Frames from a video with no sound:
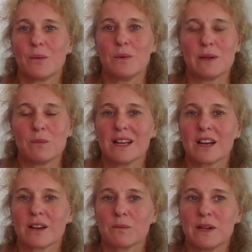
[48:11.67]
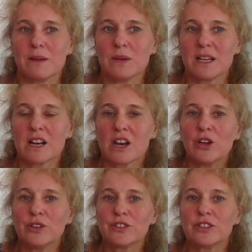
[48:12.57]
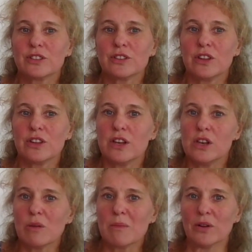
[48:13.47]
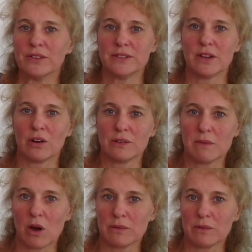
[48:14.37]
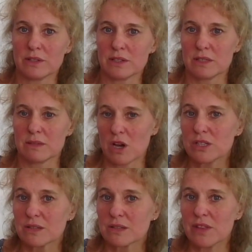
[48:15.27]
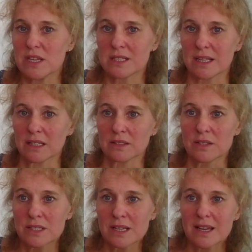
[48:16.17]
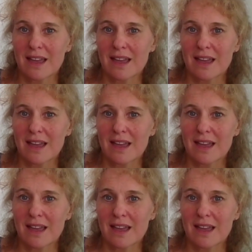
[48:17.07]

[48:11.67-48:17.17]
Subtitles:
we closed the loop on most of these things,